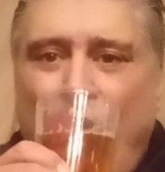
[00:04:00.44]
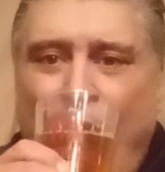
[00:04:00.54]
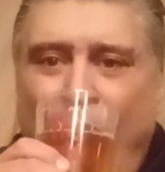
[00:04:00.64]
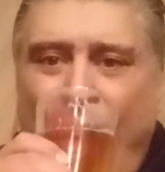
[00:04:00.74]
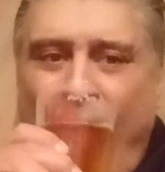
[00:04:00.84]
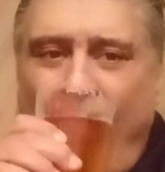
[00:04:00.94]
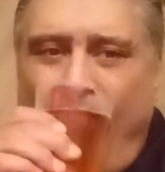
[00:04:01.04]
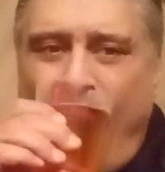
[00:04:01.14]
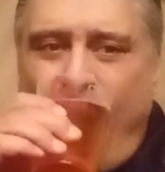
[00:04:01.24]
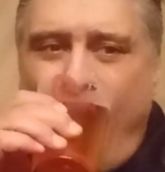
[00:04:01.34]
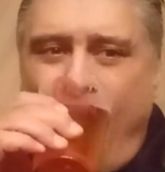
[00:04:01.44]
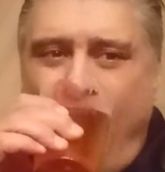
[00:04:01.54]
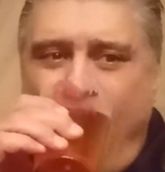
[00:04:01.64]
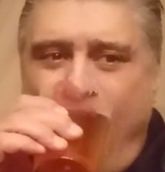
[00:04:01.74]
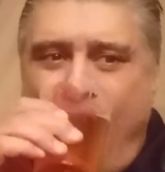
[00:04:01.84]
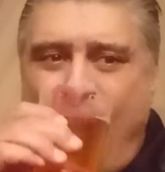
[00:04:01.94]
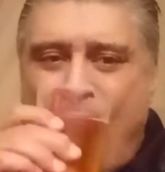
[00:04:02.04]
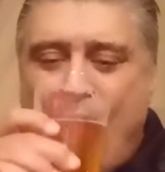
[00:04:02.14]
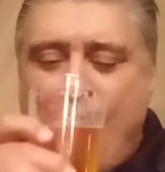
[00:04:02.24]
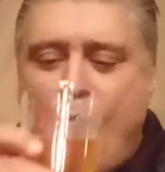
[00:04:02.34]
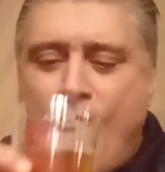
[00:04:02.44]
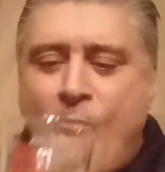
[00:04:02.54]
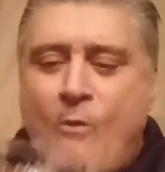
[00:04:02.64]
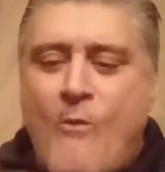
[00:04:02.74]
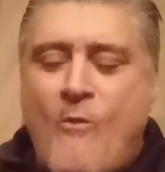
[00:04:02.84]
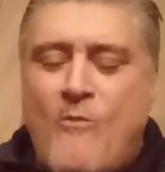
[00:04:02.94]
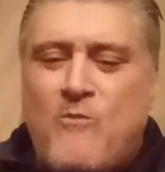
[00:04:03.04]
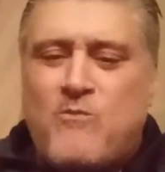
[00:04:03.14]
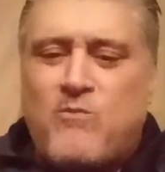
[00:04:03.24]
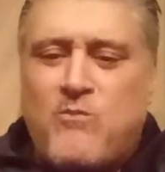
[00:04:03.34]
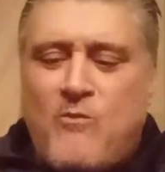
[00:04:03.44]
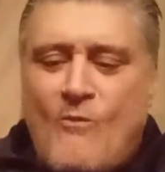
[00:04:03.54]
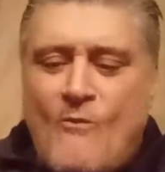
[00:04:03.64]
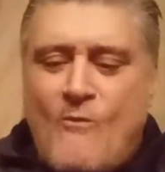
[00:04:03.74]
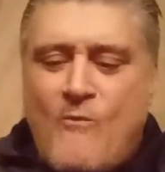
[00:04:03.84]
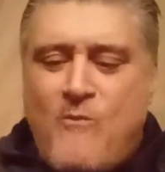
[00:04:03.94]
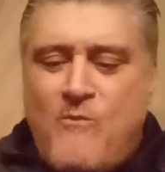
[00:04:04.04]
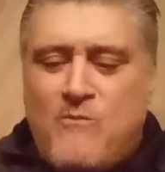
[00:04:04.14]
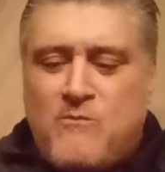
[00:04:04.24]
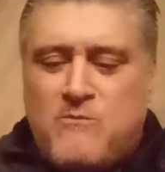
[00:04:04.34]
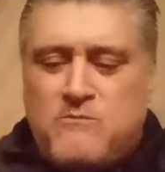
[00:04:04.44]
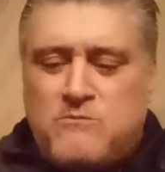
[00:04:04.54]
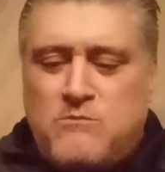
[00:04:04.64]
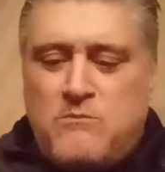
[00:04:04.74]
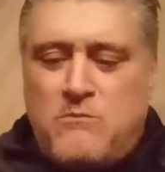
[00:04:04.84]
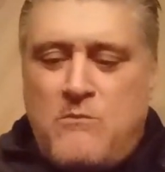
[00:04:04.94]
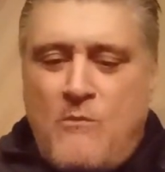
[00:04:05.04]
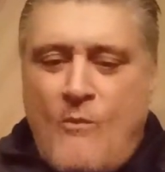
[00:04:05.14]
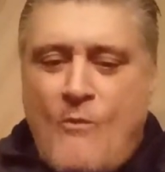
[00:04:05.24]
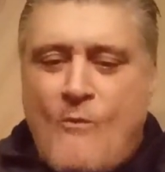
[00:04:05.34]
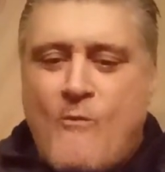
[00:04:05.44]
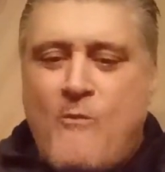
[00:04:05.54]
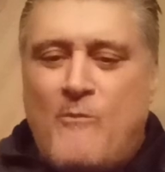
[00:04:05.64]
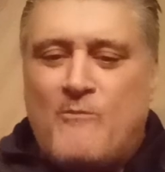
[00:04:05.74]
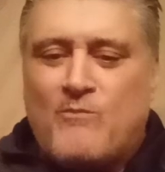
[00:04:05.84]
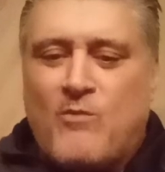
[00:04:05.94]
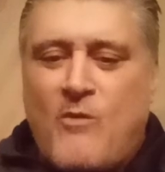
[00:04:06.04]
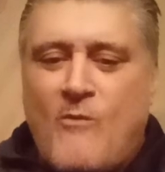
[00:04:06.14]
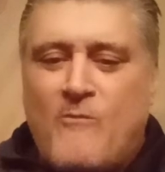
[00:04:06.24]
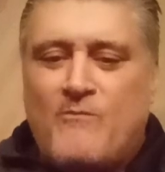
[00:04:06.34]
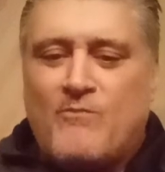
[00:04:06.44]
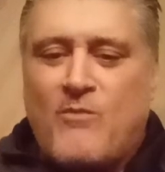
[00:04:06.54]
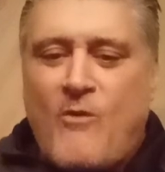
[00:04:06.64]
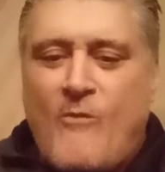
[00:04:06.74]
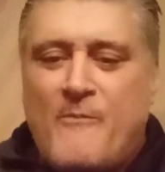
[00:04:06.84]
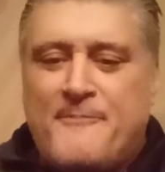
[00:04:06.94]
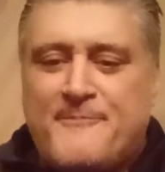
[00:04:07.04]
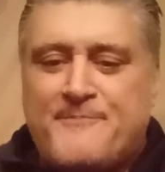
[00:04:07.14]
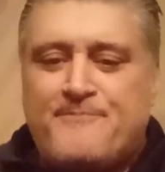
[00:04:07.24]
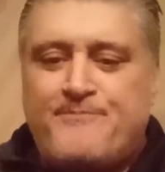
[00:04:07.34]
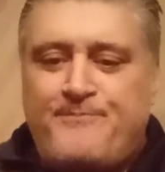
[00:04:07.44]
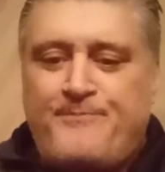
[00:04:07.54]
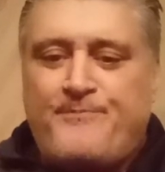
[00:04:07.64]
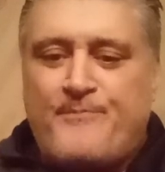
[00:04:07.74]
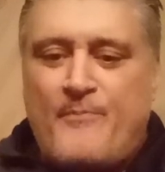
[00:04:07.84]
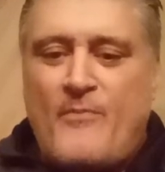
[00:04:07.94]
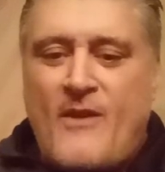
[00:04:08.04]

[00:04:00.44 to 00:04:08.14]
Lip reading: (silence)